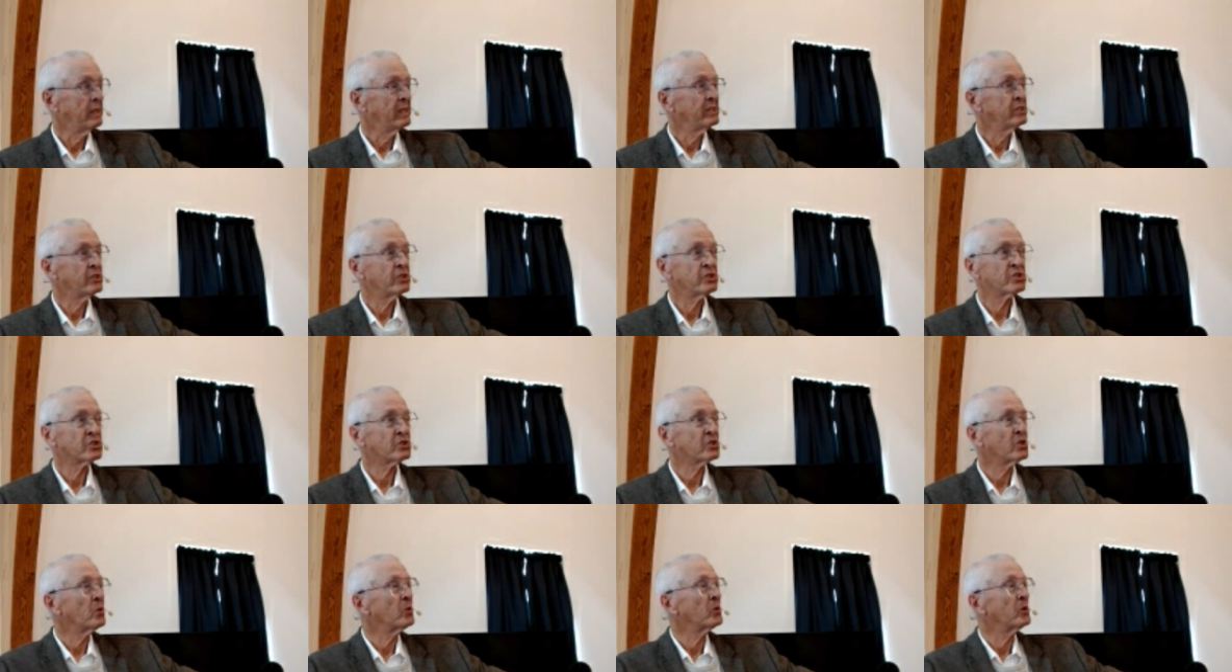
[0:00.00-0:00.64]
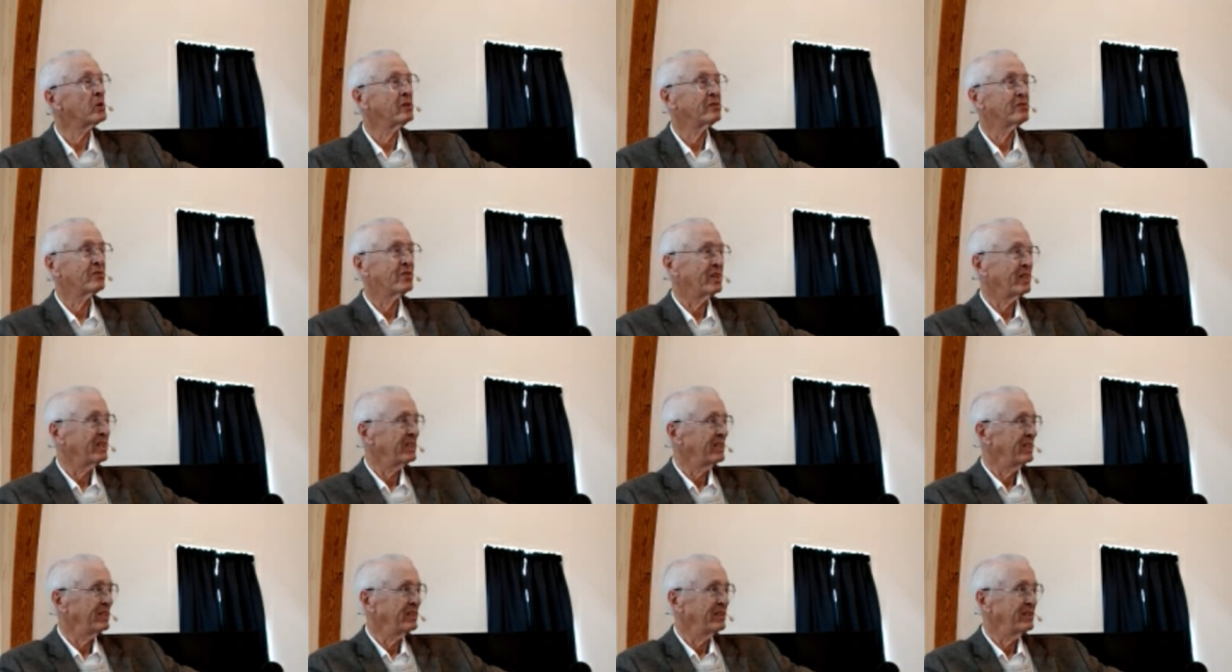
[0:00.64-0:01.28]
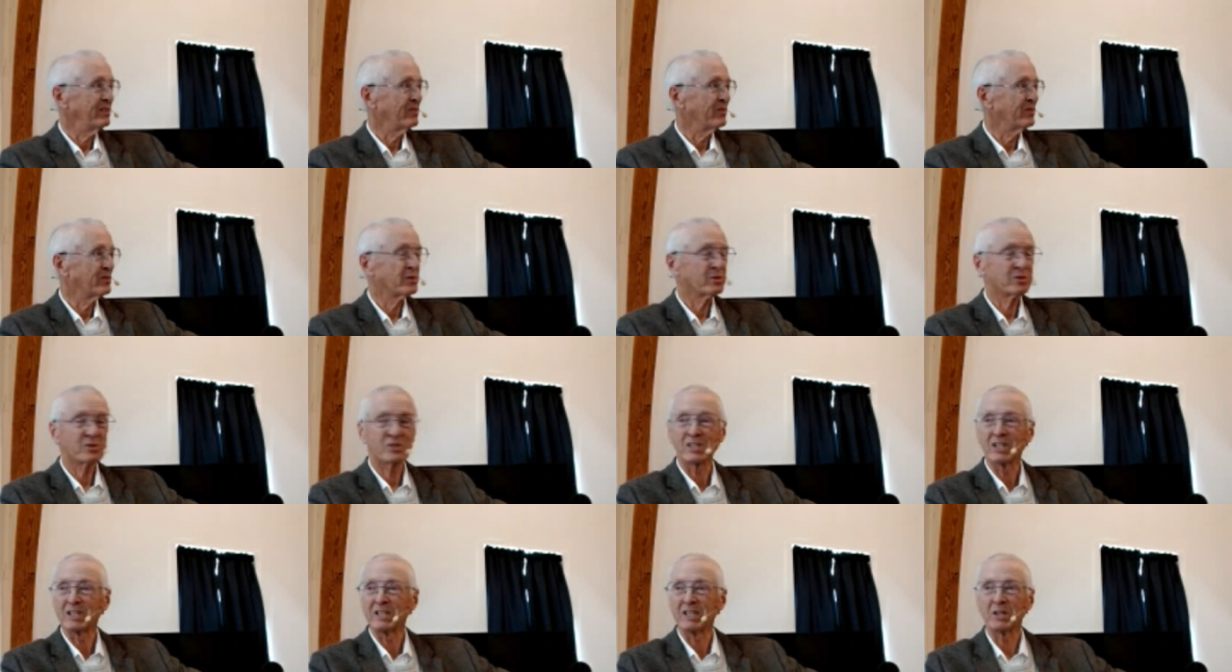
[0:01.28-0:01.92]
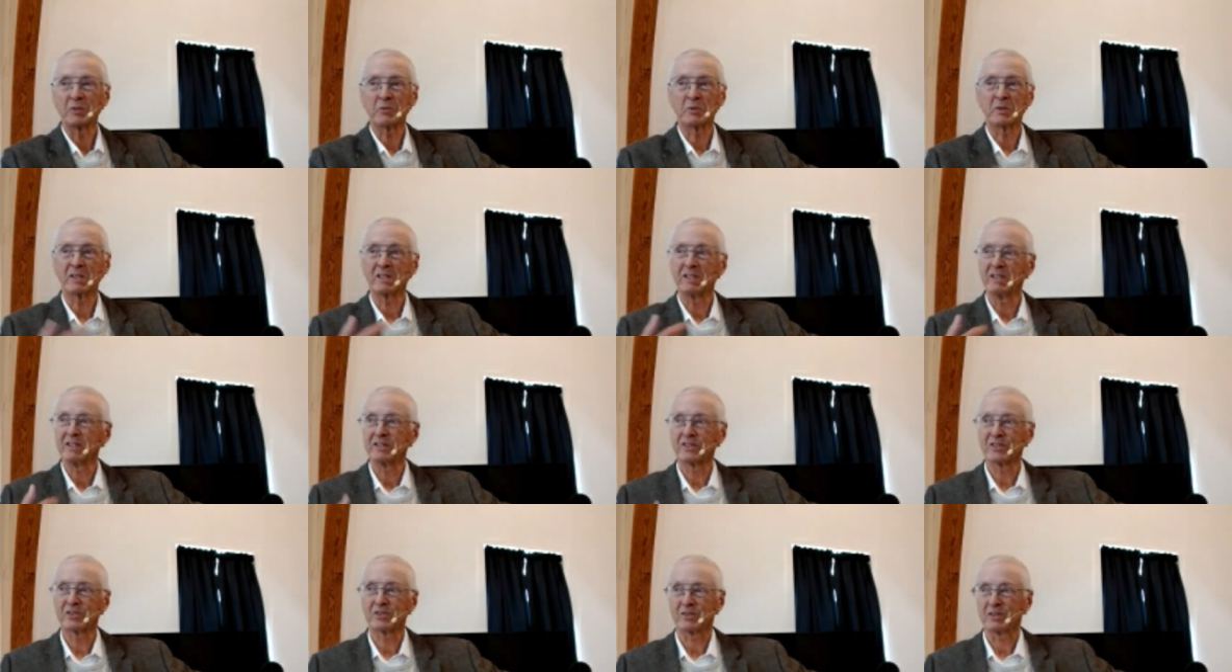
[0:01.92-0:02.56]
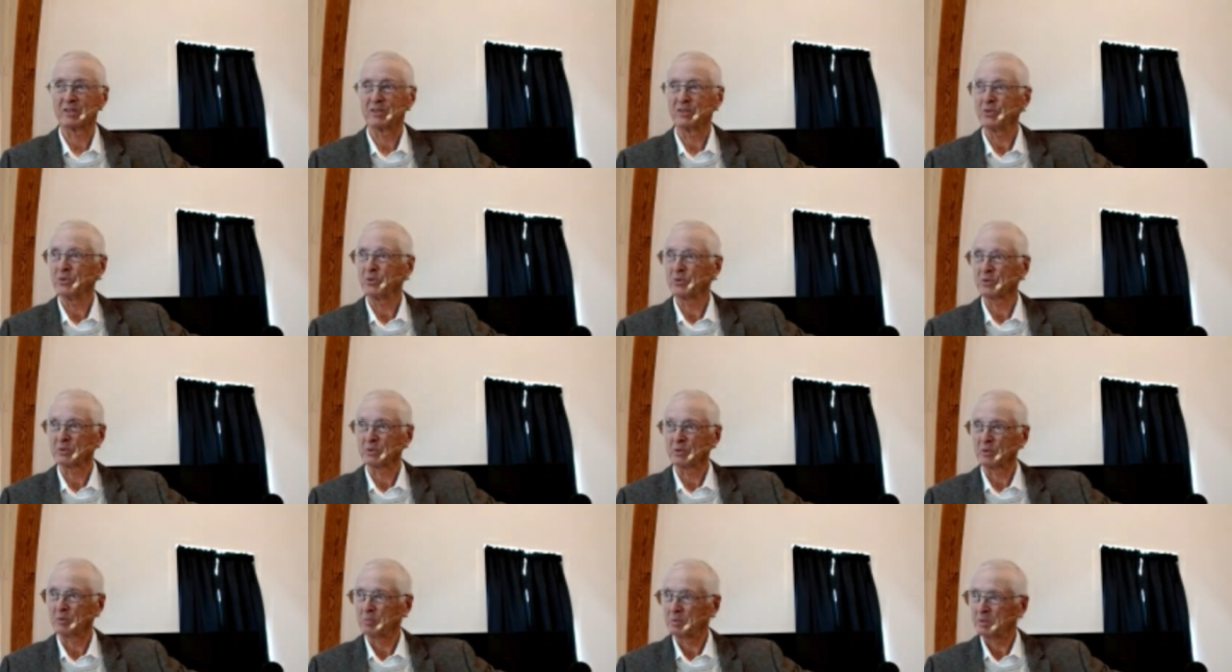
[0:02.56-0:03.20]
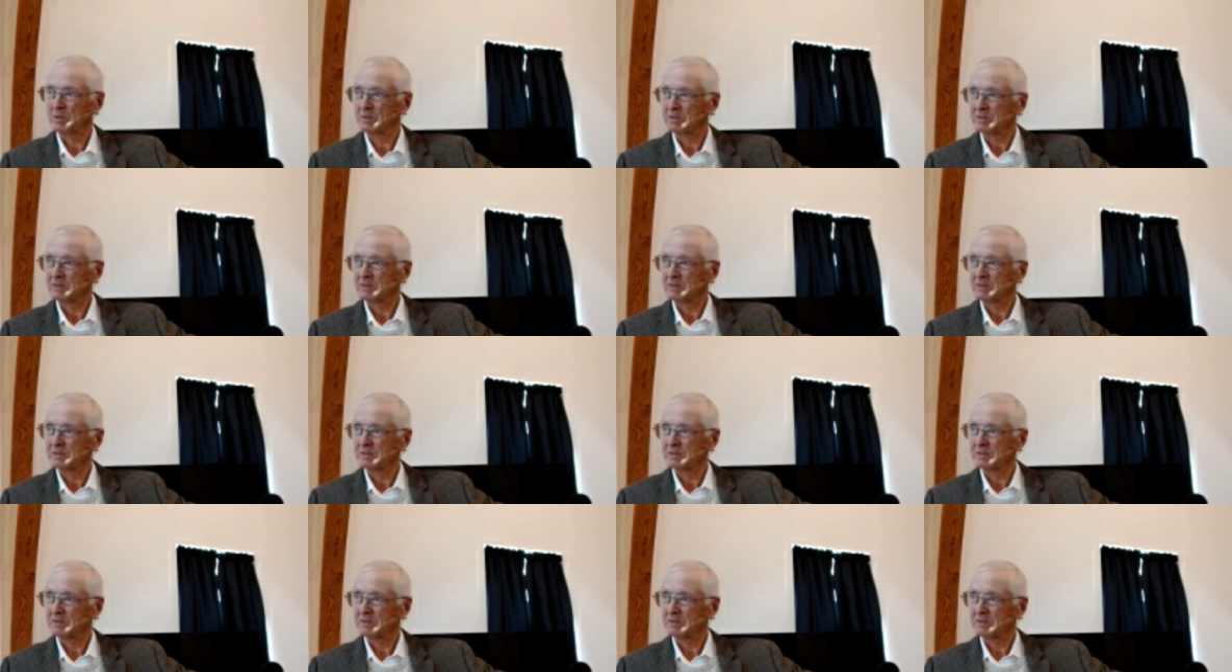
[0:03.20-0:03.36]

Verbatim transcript: Just don't invite any of those delinquent kids to our youth group.